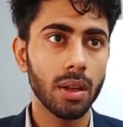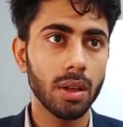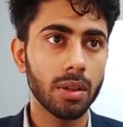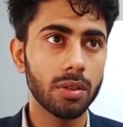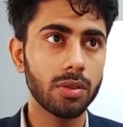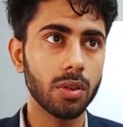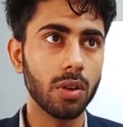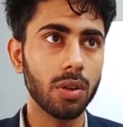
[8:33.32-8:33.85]

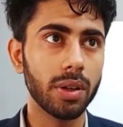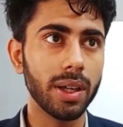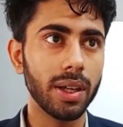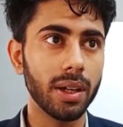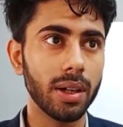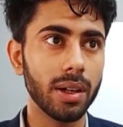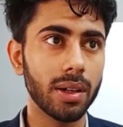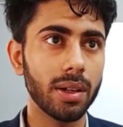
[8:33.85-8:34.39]
So
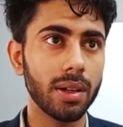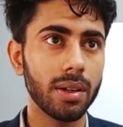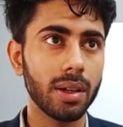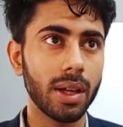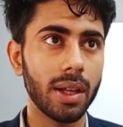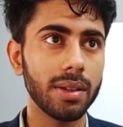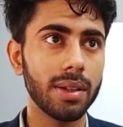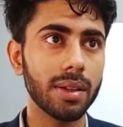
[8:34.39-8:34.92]
here,
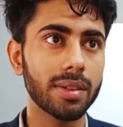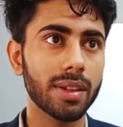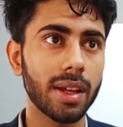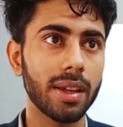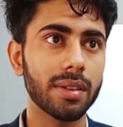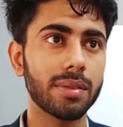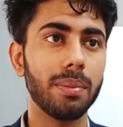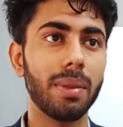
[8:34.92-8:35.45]
in this
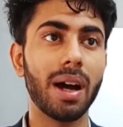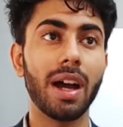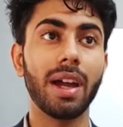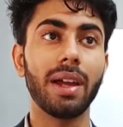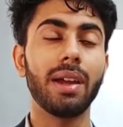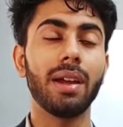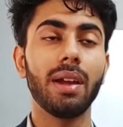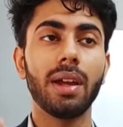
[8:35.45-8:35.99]
case,
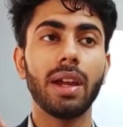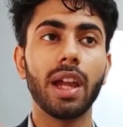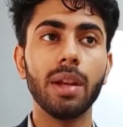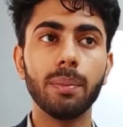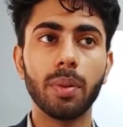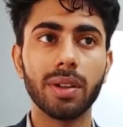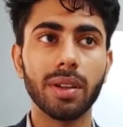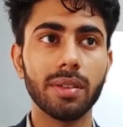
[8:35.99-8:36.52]
my
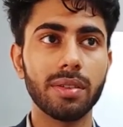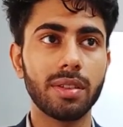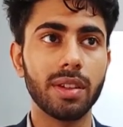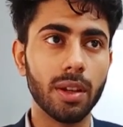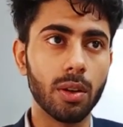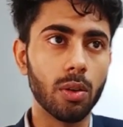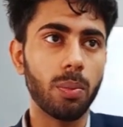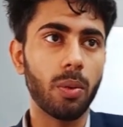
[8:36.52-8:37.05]
input is
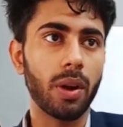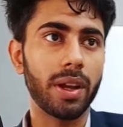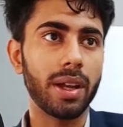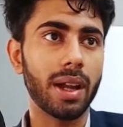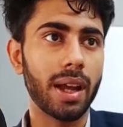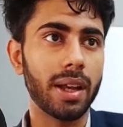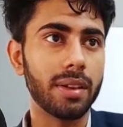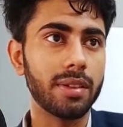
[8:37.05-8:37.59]

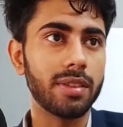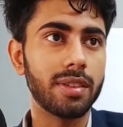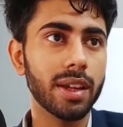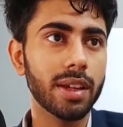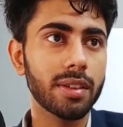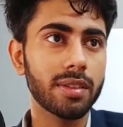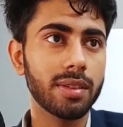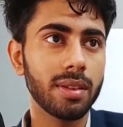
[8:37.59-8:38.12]

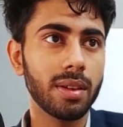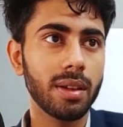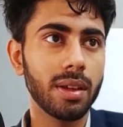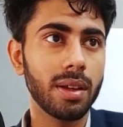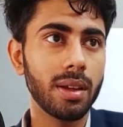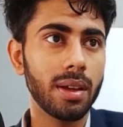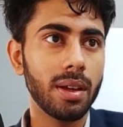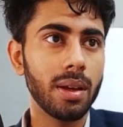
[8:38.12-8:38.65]
0.96,
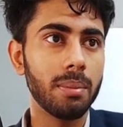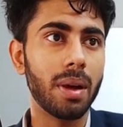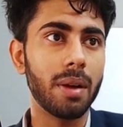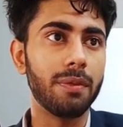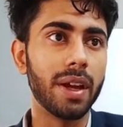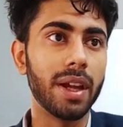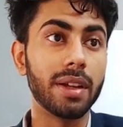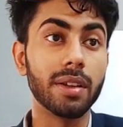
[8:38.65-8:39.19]
my
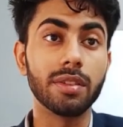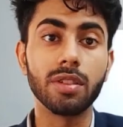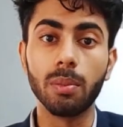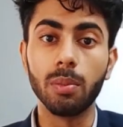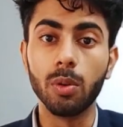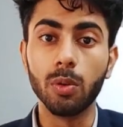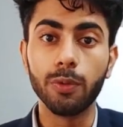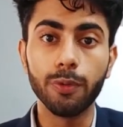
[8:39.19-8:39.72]
weight is
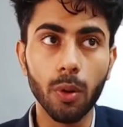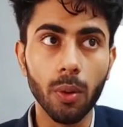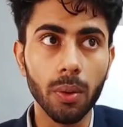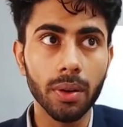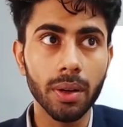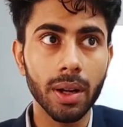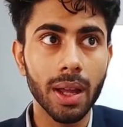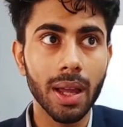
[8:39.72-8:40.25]

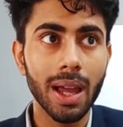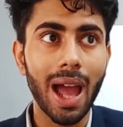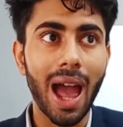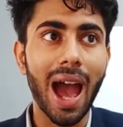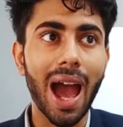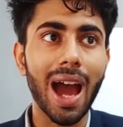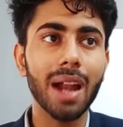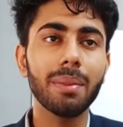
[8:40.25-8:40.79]
W4
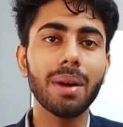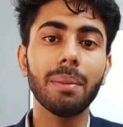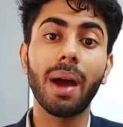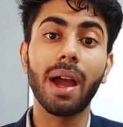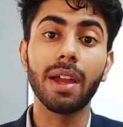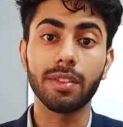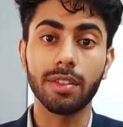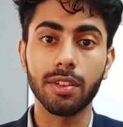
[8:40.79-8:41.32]
and my
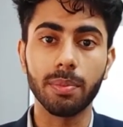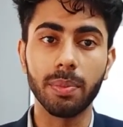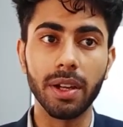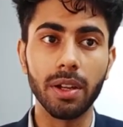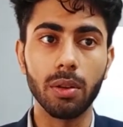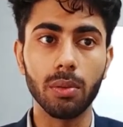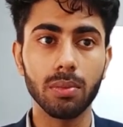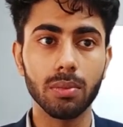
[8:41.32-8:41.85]
bias is
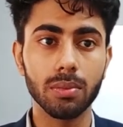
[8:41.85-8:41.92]
B2.